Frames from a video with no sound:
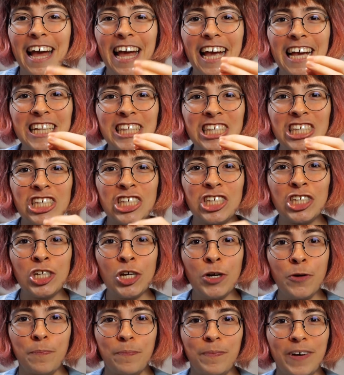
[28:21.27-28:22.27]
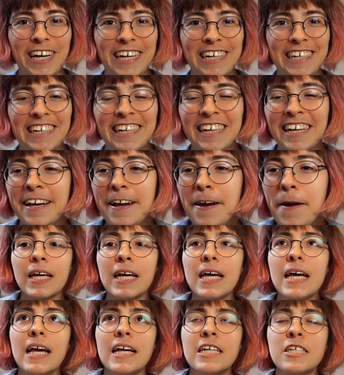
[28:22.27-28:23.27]
It's stupid.
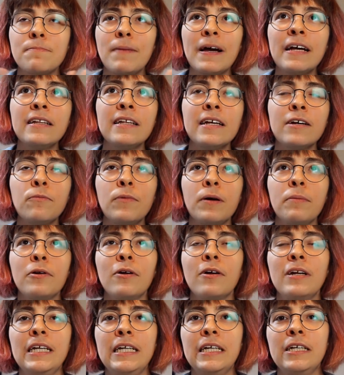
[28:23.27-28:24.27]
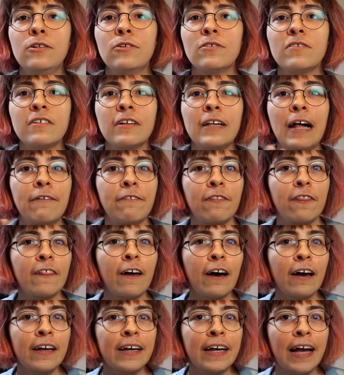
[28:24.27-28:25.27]
Expecting women on E to still have
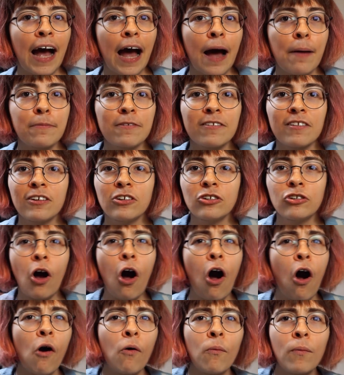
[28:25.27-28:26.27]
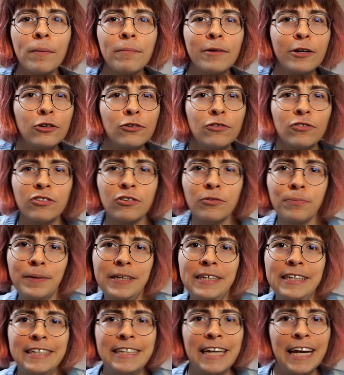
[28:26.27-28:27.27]
thigh gaps and tall women to still
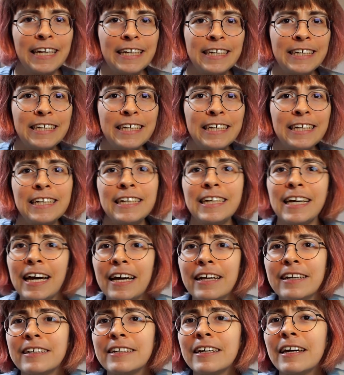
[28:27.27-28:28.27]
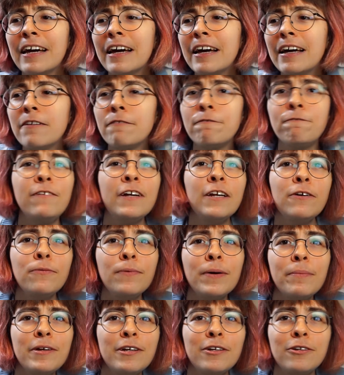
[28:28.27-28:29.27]
be dainty and thin
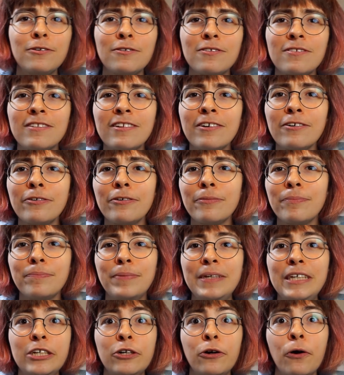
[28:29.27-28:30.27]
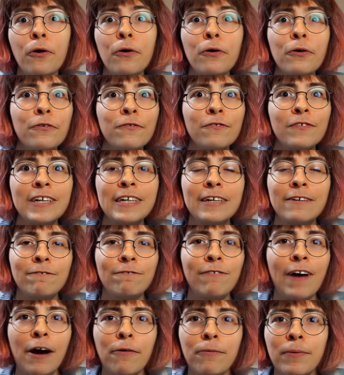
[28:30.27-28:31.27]
women to still be curvy and
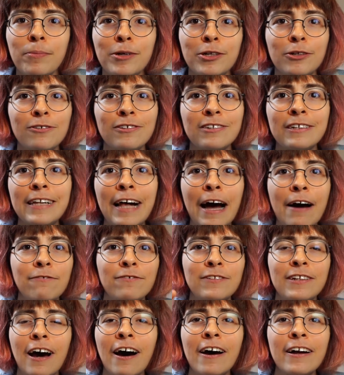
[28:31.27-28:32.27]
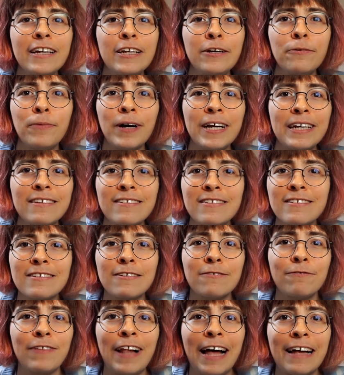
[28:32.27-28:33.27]
fat women to still have tiny waists
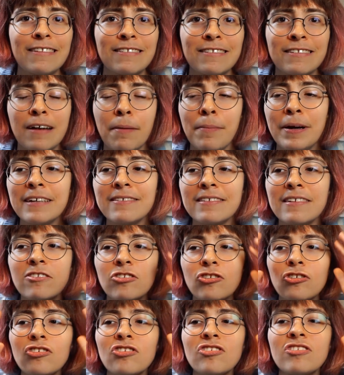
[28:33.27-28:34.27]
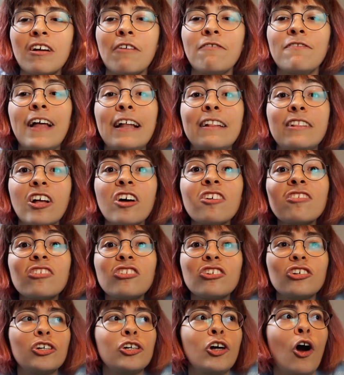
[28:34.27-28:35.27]
and flat stomachs, it's just stuff that
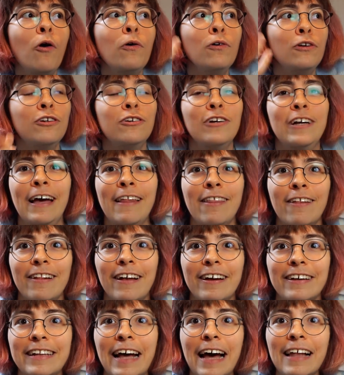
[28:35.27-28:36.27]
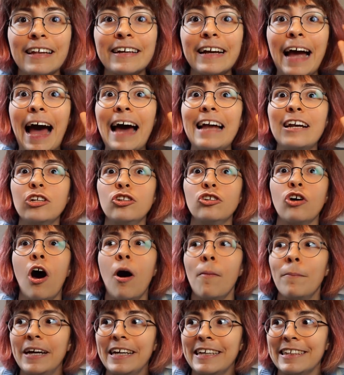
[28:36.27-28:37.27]
doesn't go together like that, like
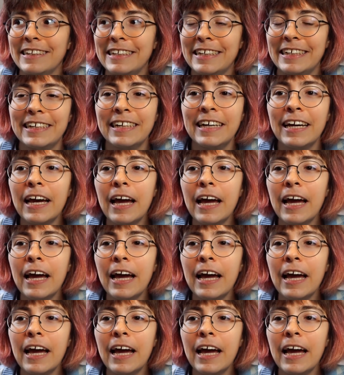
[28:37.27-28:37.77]
anatomically.